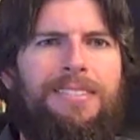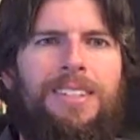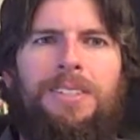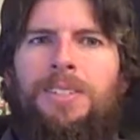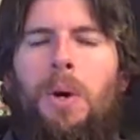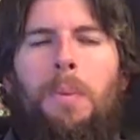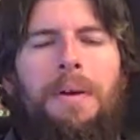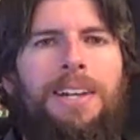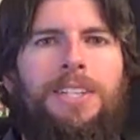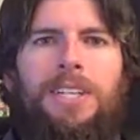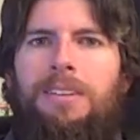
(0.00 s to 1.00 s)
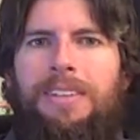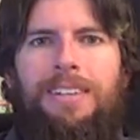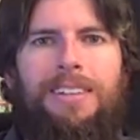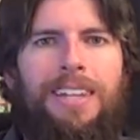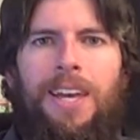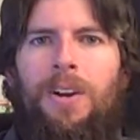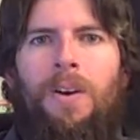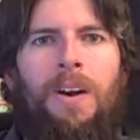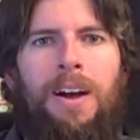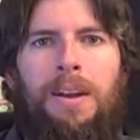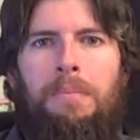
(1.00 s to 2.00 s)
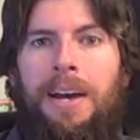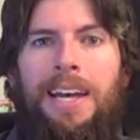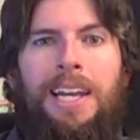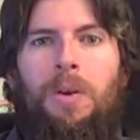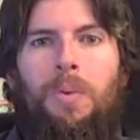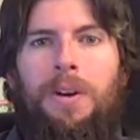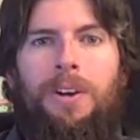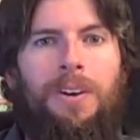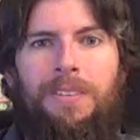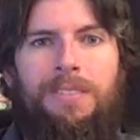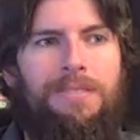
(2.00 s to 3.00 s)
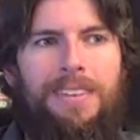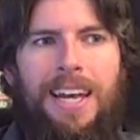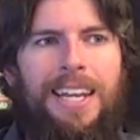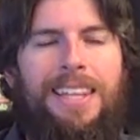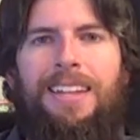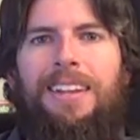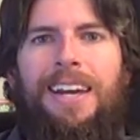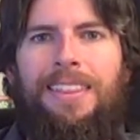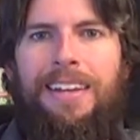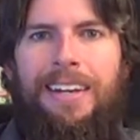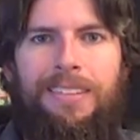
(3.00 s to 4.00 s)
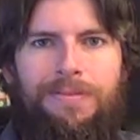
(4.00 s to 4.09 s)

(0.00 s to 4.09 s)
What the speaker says: there's no mention of it later on by anyone or anything like that.